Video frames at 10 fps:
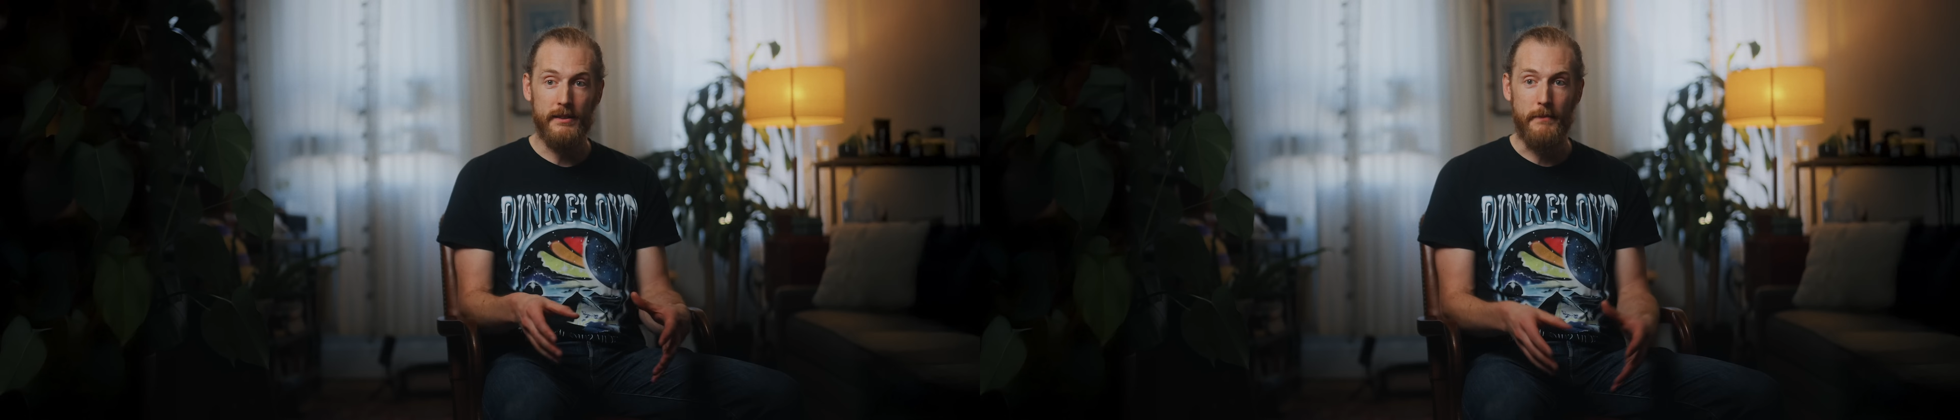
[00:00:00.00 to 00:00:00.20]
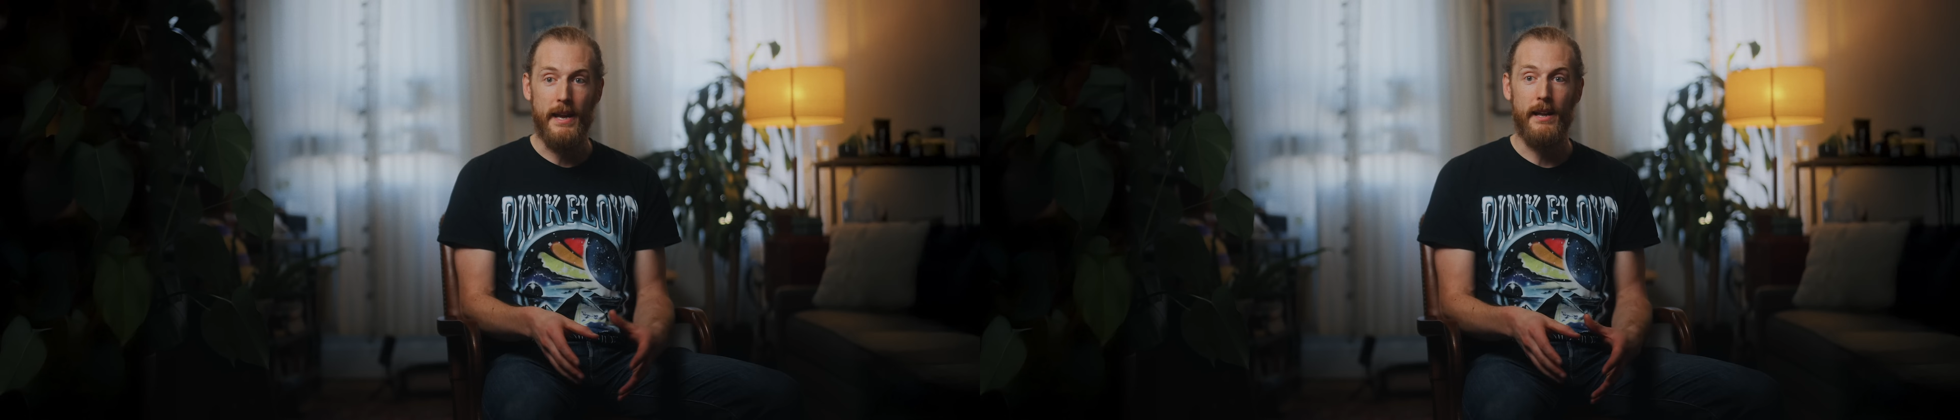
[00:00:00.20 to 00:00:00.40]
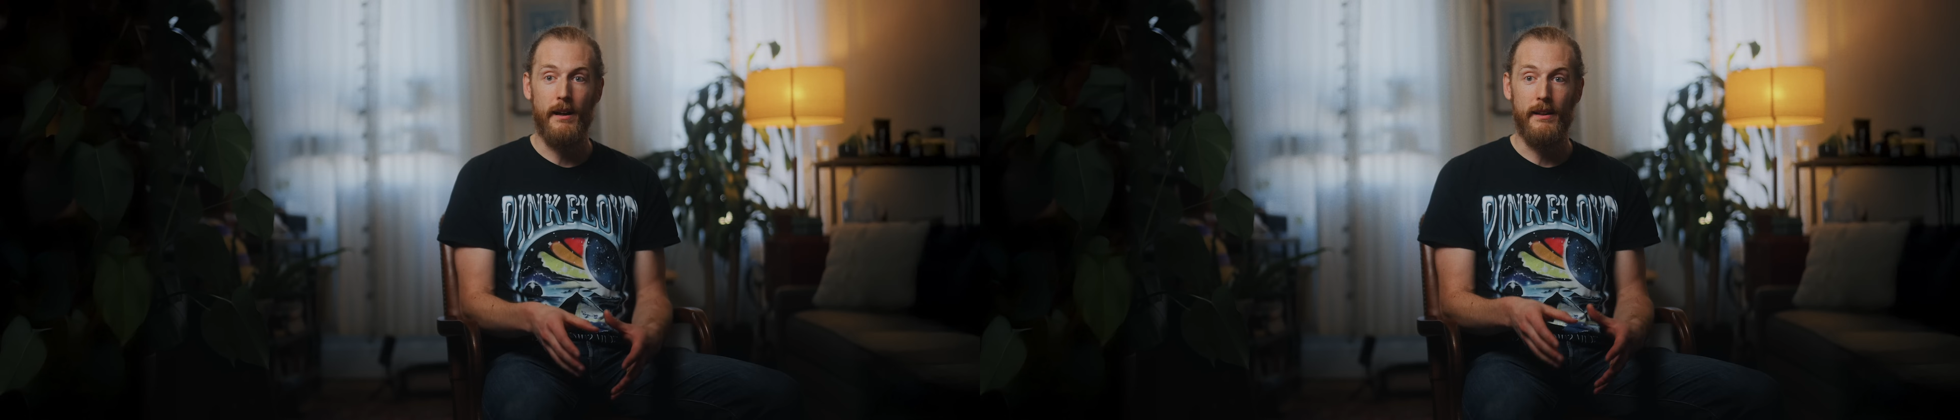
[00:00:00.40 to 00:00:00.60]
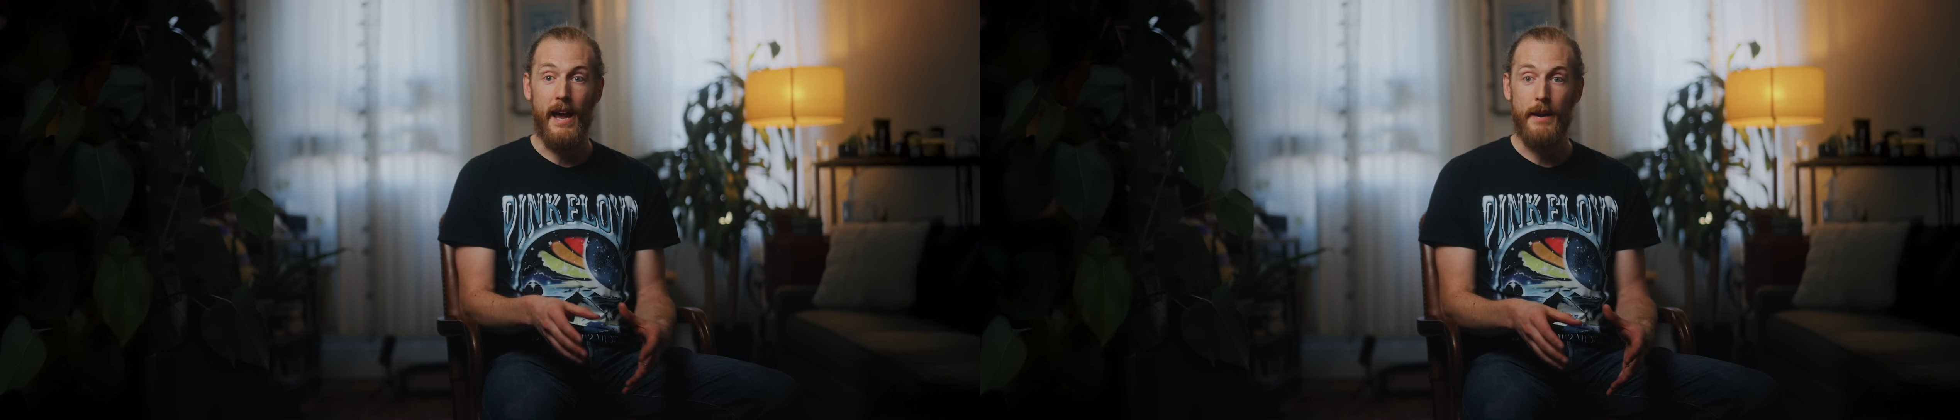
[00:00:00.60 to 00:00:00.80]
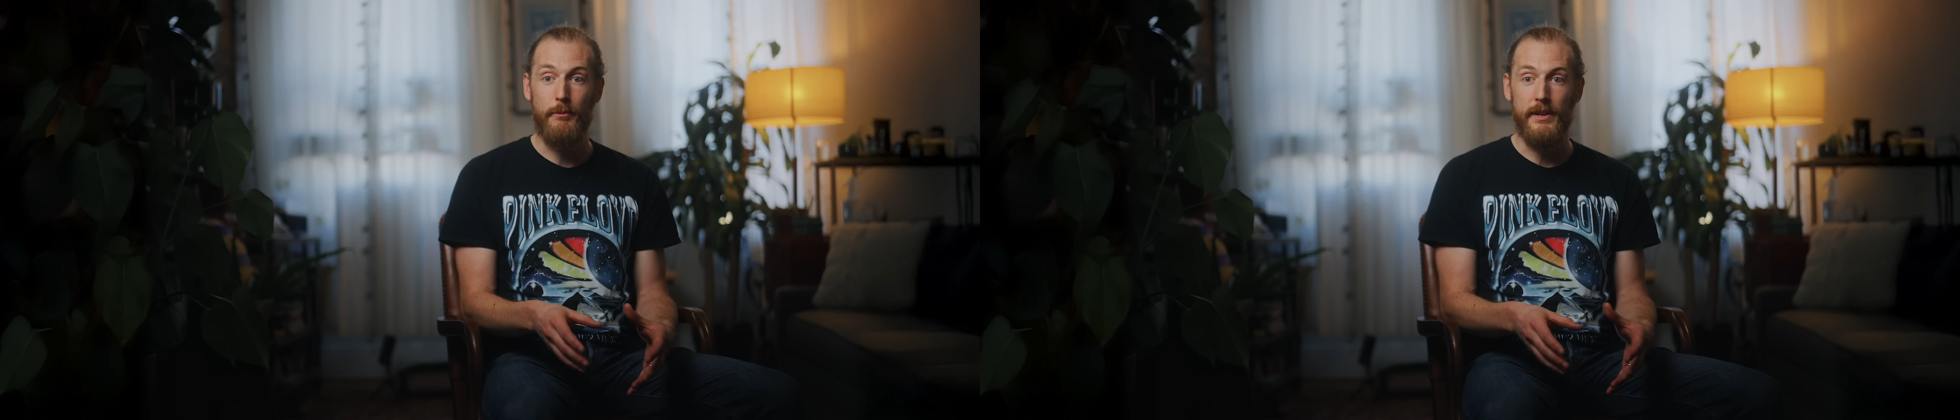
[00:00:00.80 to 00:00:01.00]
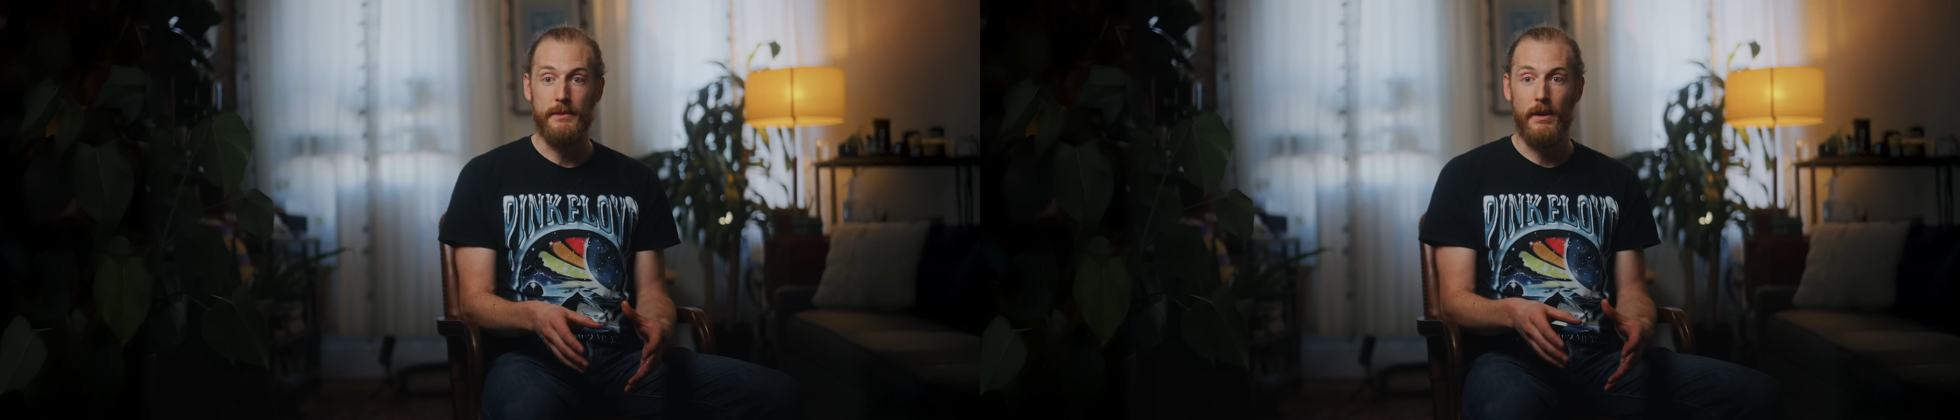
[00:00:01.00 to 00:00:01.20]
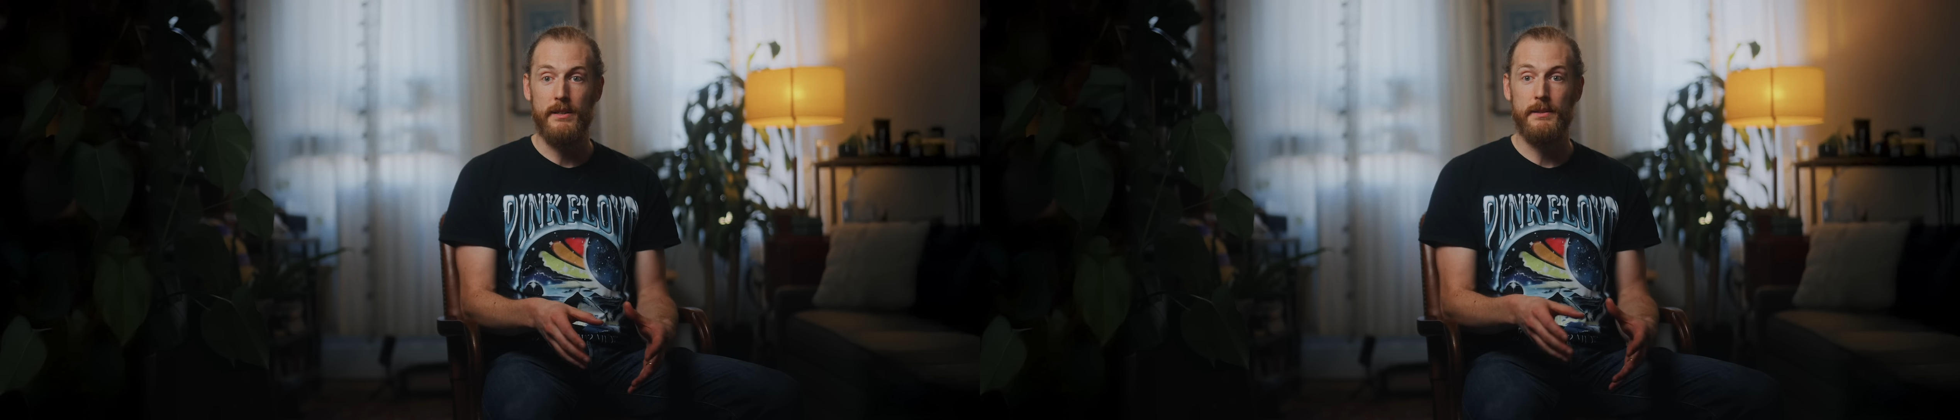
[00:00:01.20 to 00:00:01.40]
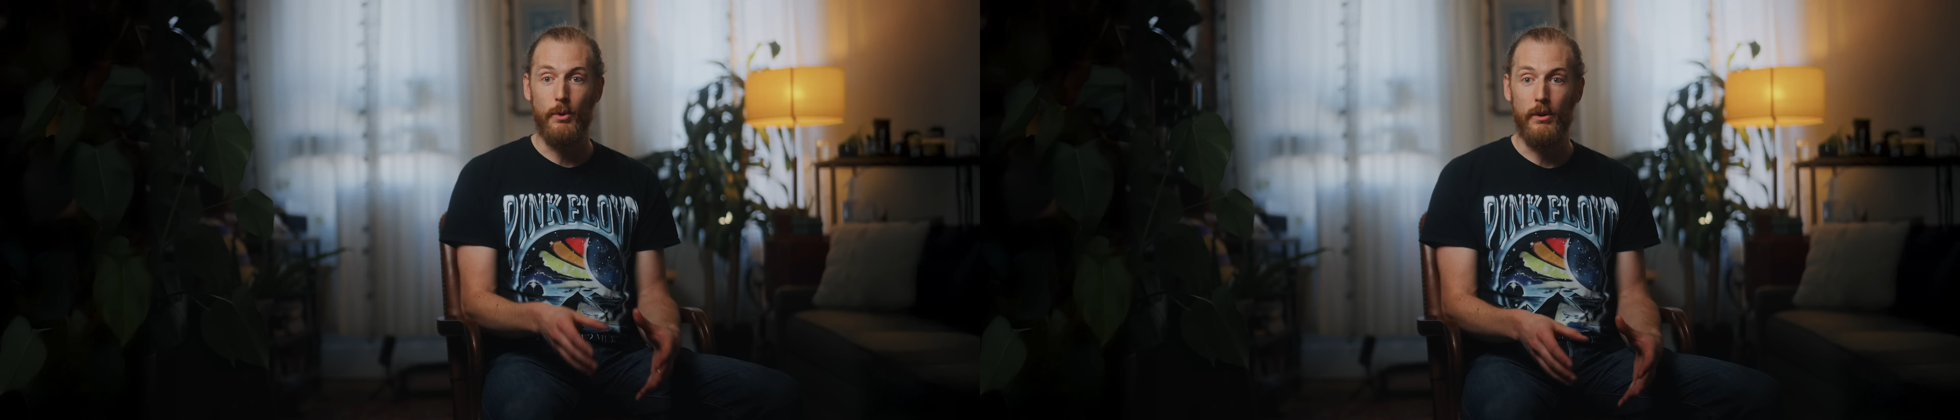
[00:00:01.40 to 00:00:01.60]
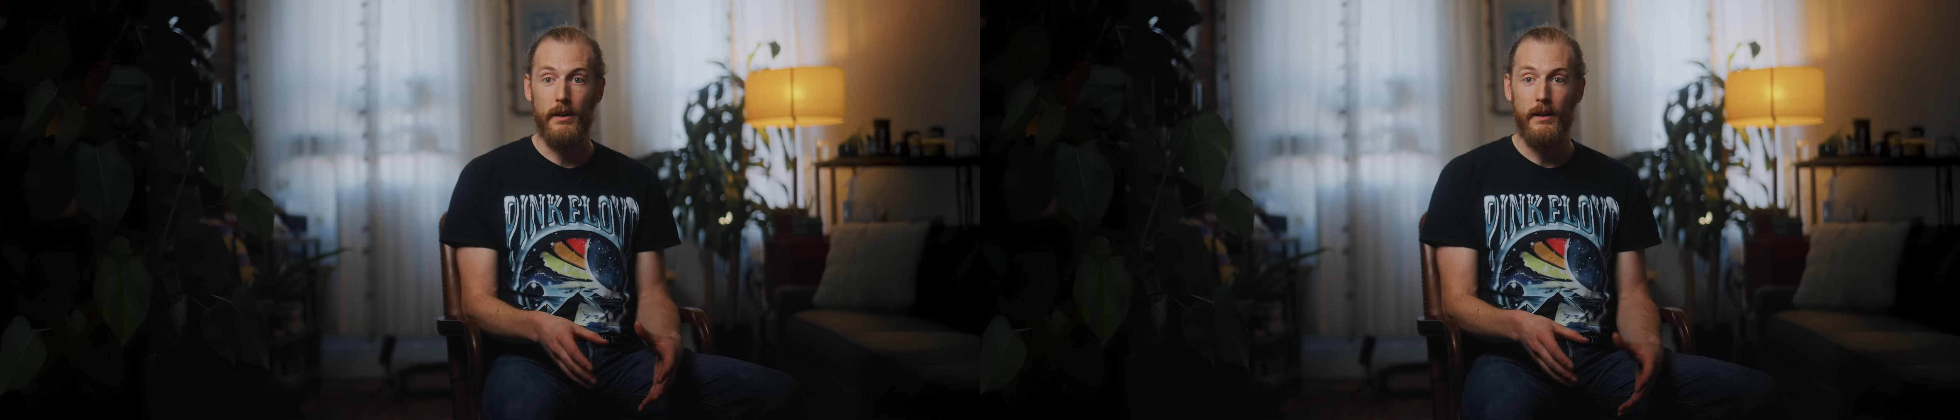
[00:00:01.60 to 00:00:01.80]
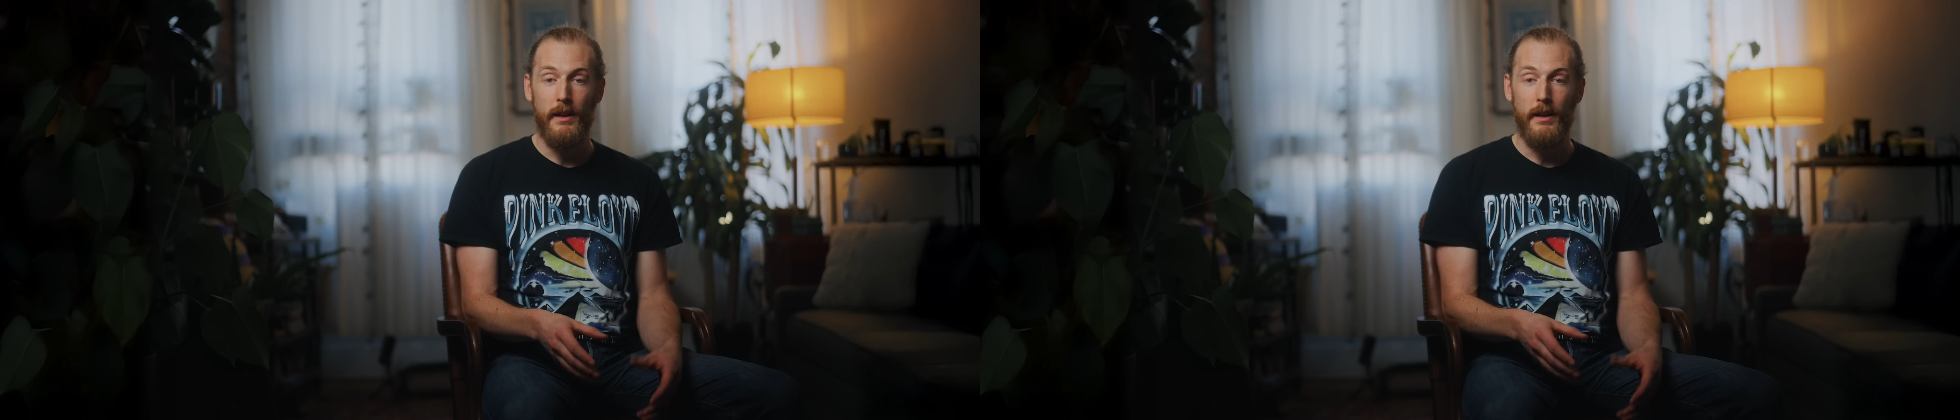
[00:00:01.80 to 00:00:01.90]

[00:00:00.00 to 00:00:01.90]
to make our libraries much smaller.